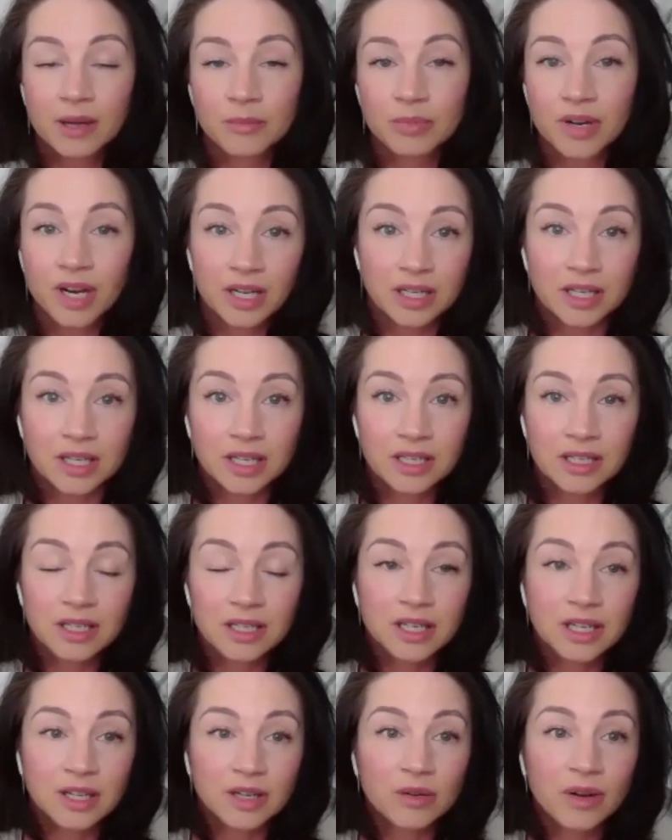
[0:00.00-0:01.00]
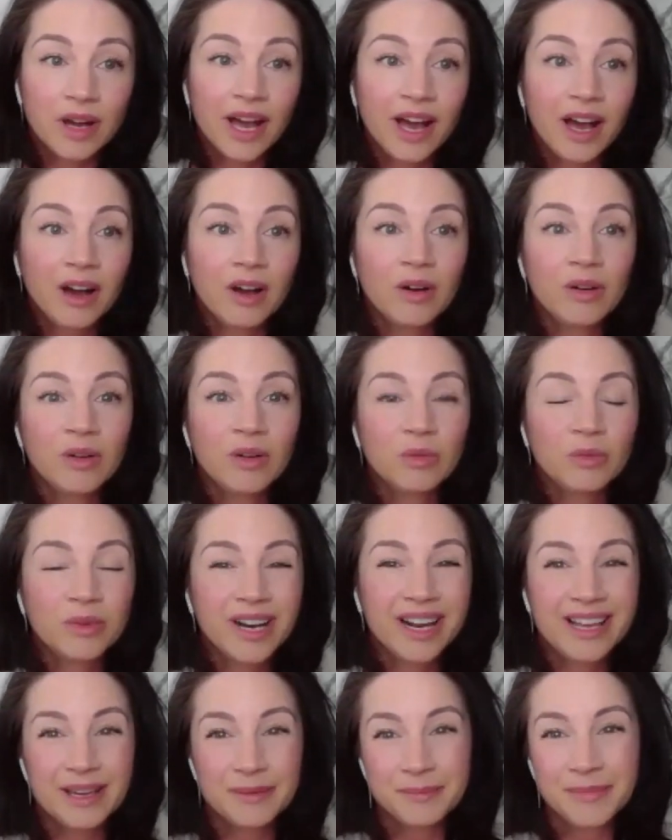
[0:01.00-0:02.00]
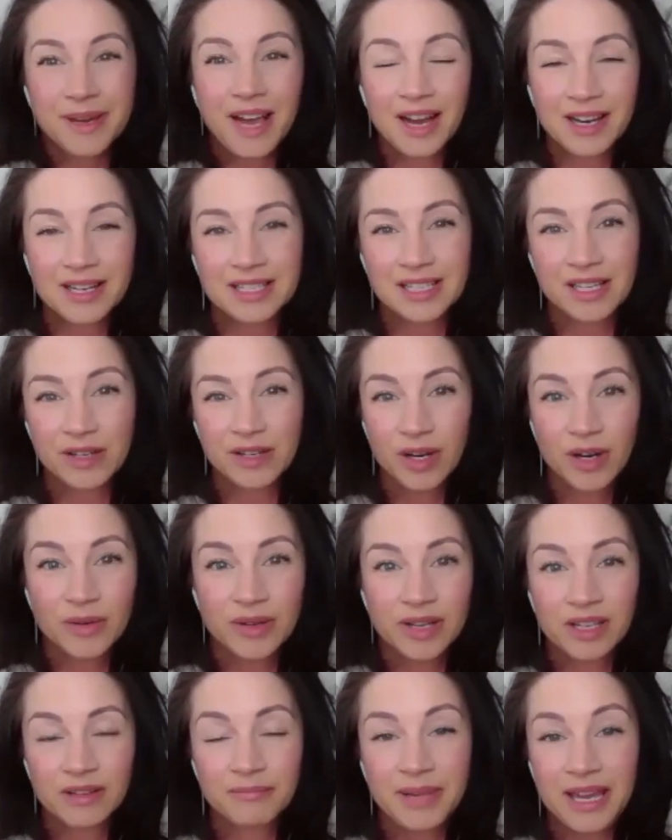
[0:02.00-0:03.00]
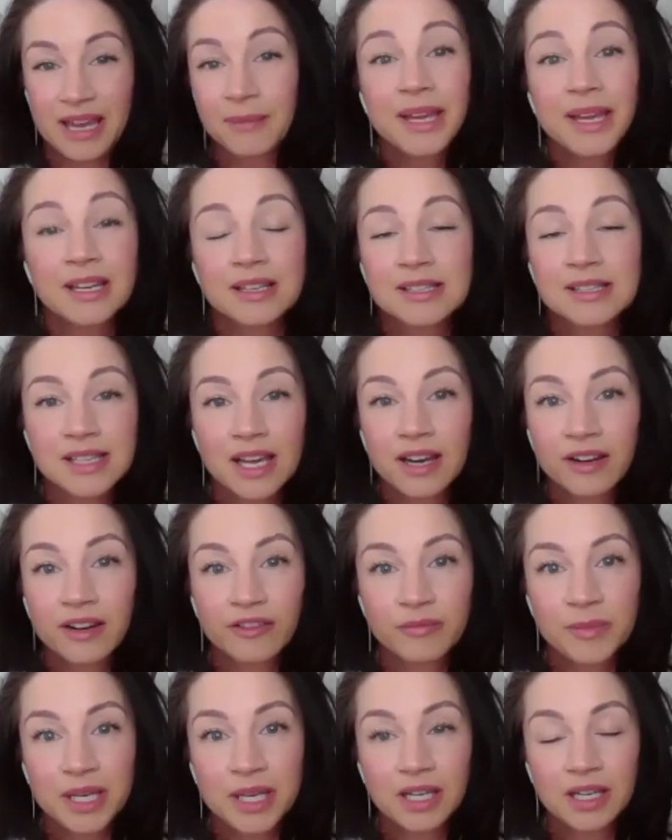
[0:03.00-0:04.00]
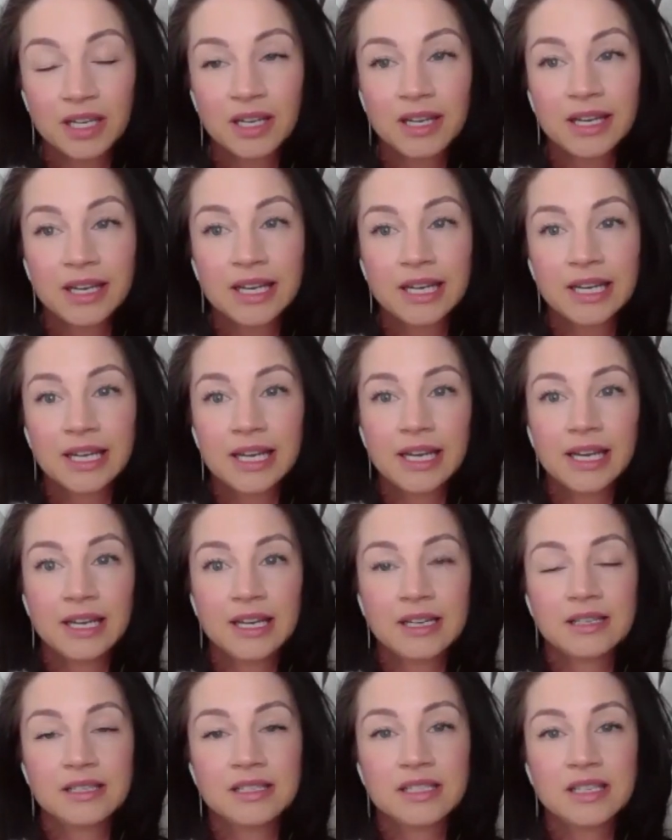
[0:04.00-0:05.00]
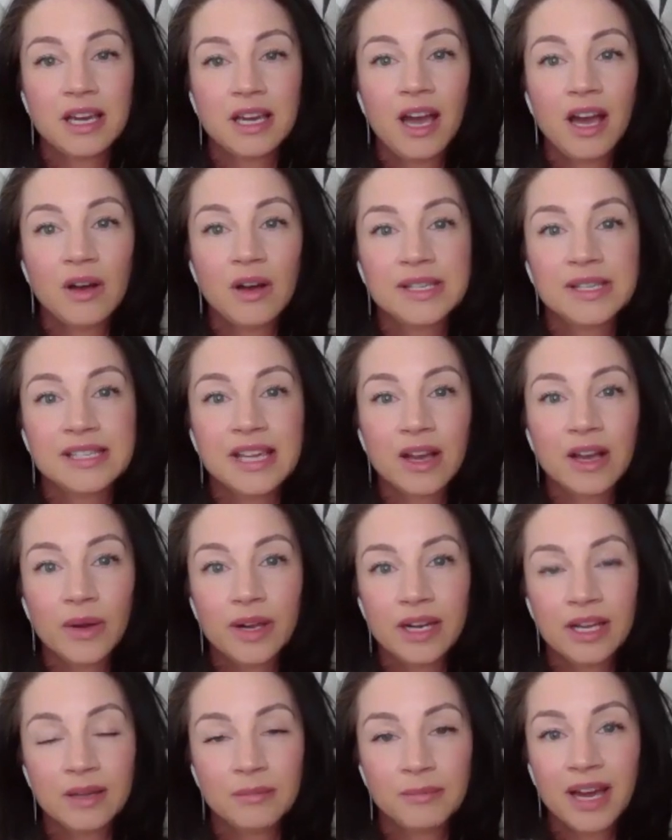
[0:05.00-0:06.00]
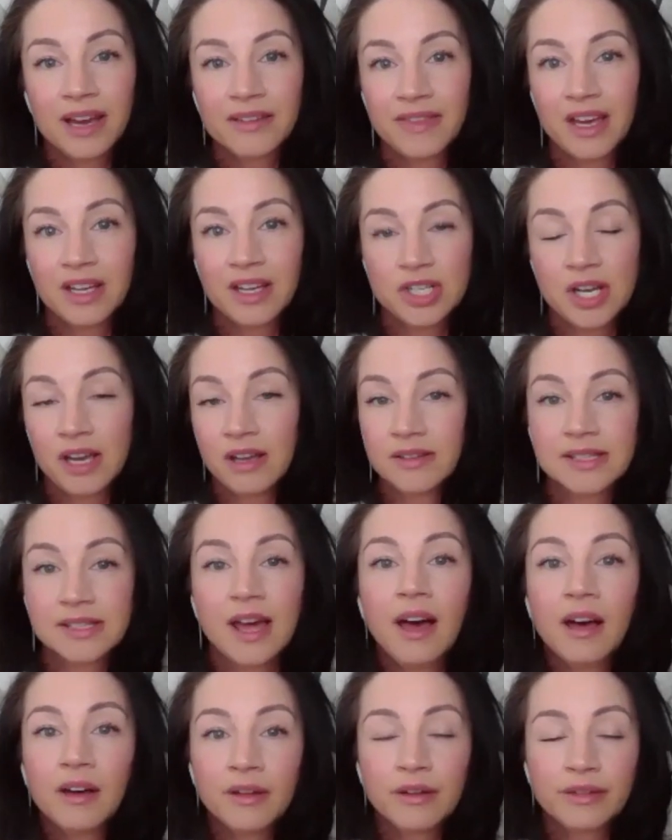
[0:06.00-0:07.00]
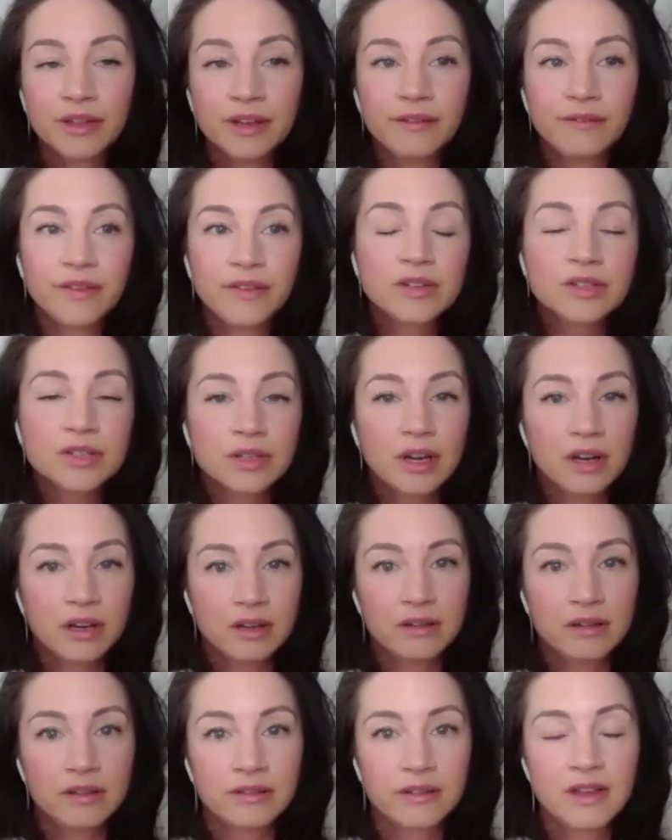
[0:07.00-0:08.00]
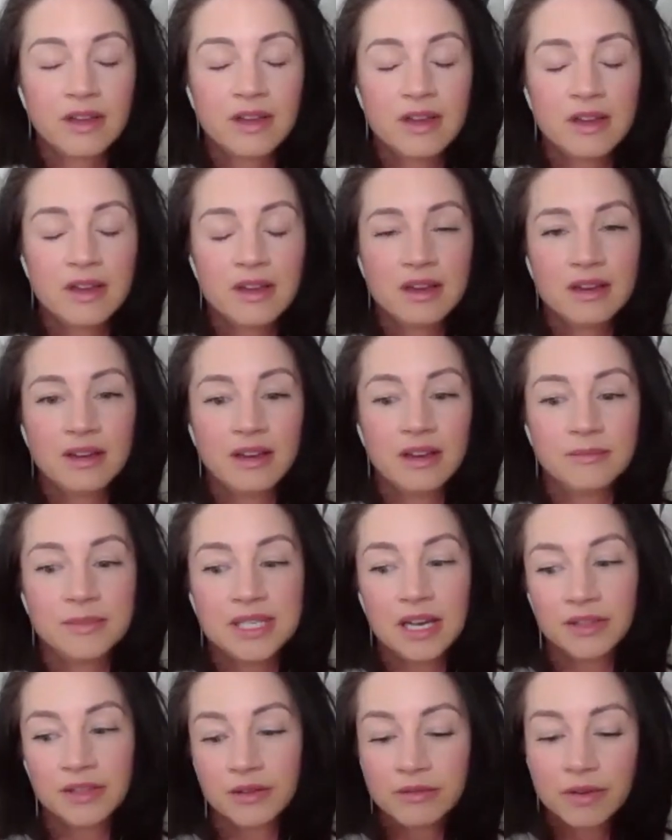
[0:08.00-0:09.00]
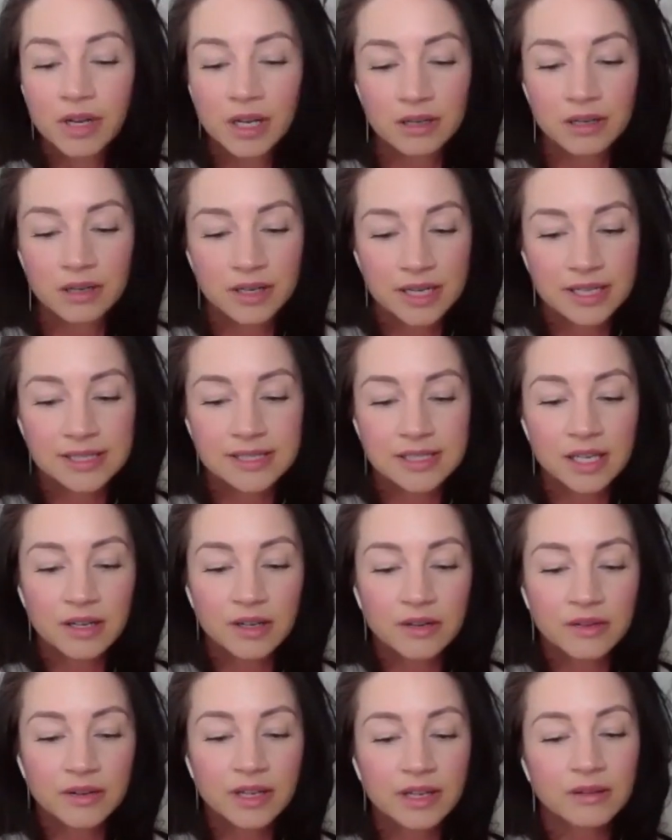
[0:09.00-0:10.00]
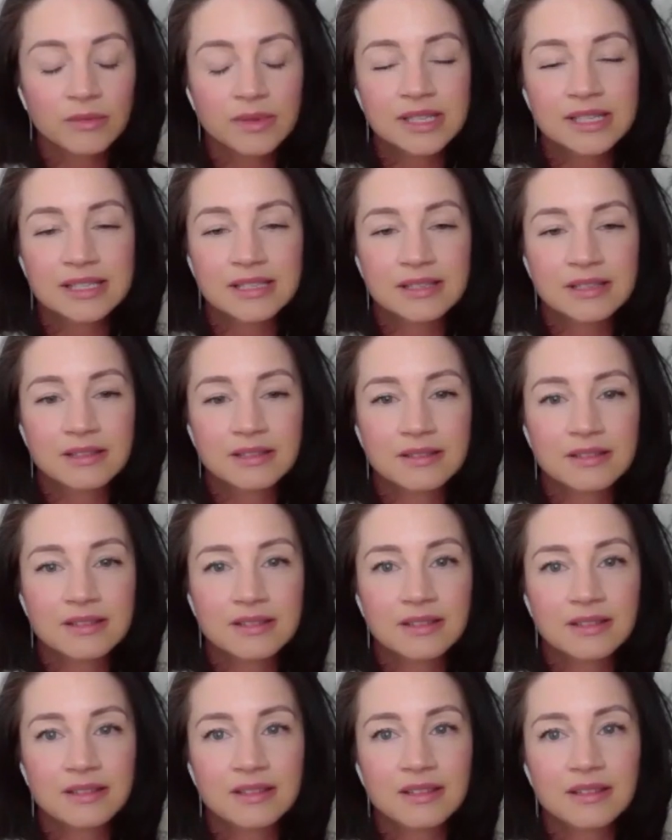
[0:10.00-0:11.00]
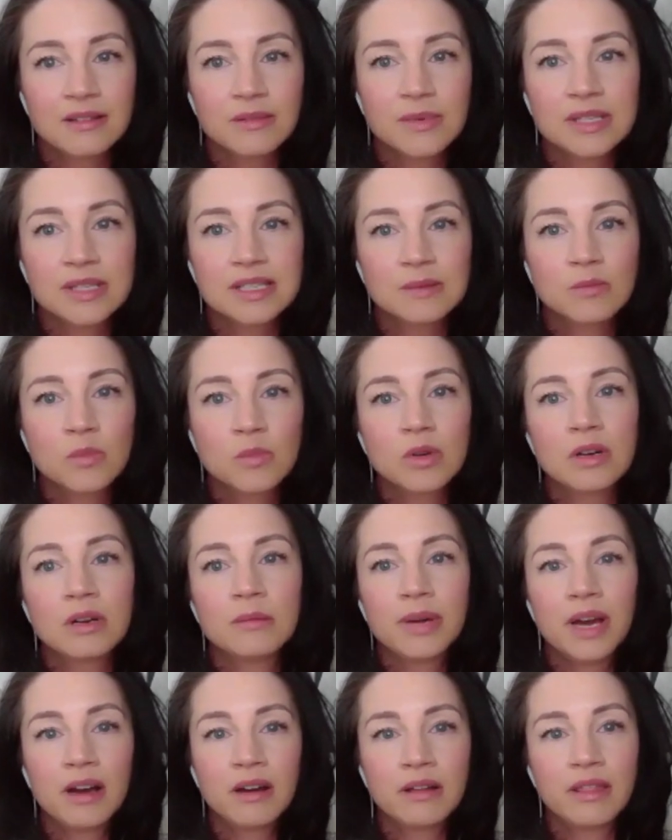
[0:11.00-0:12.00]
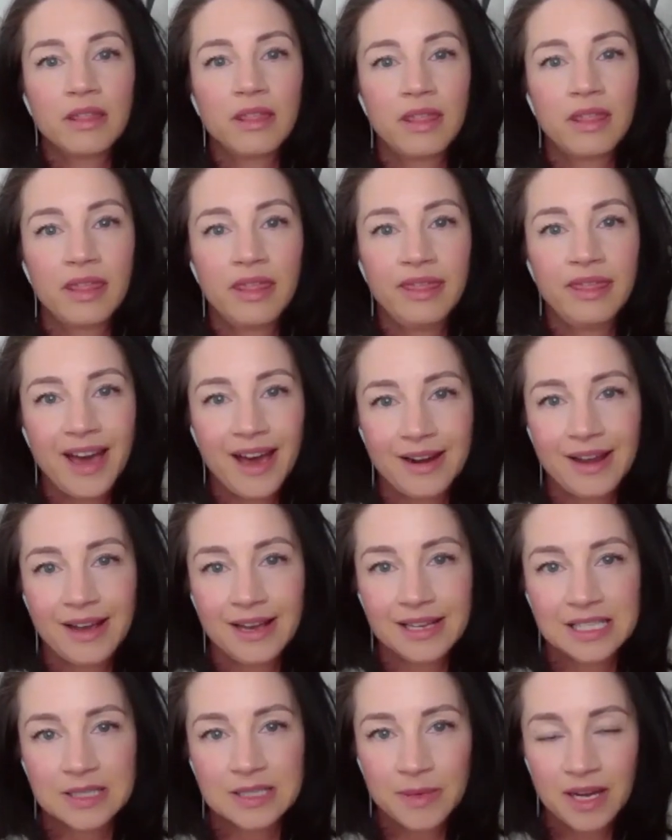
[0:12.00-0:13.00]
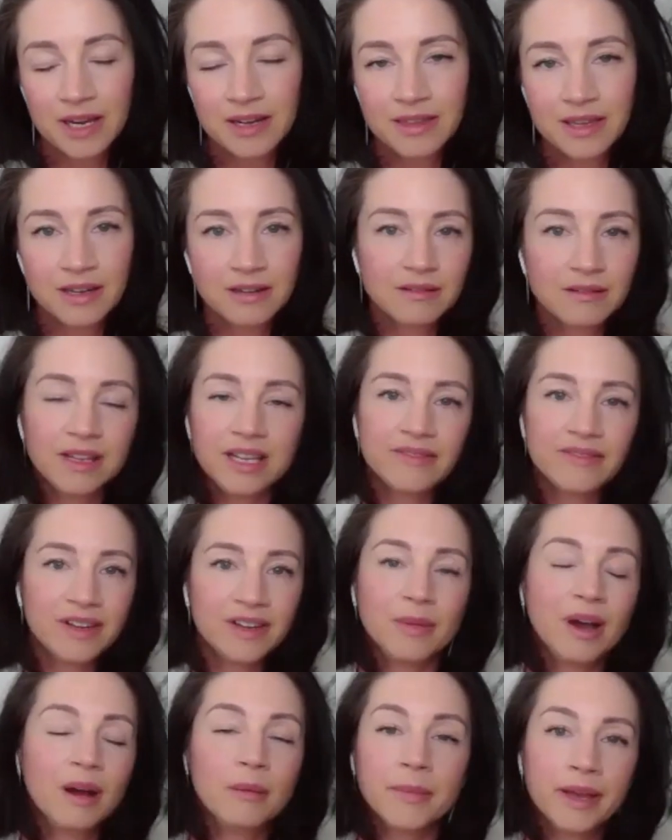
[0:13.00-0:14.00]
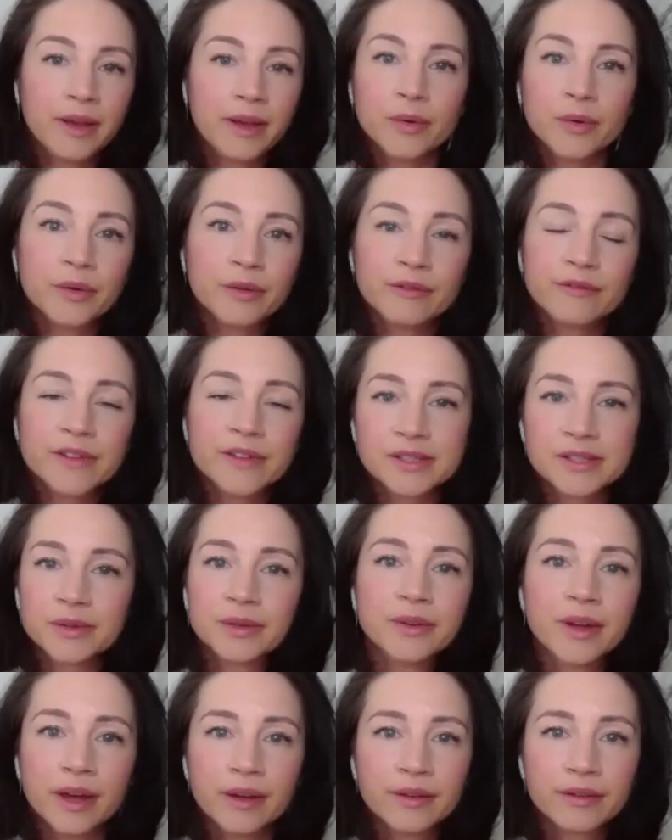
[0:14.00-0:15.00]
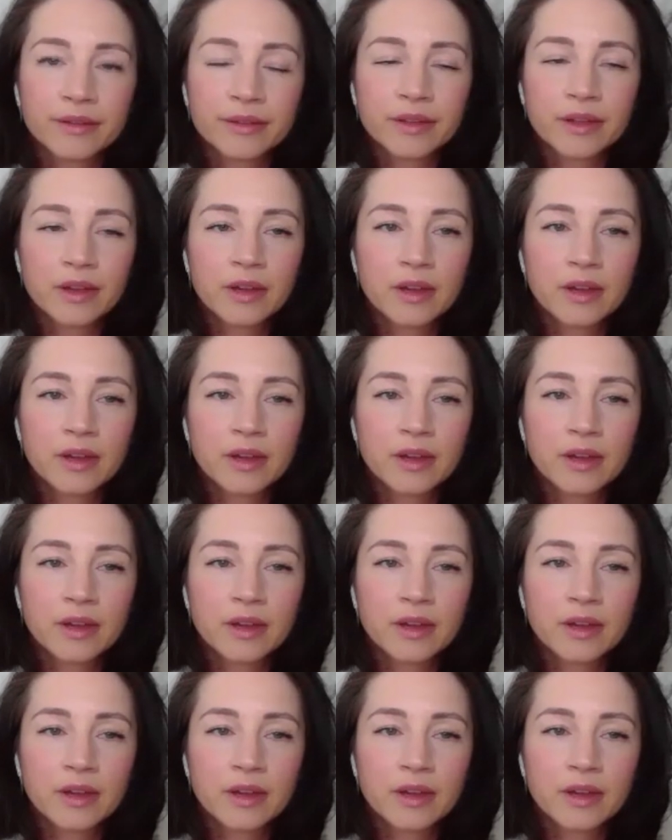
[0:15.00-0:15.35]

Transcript: to get pregnant? You know, how would I impact a growing baby inside of me? And how is that going to impact that child's health and future health down the road? And so it was more about that aspect than even about my own physical health.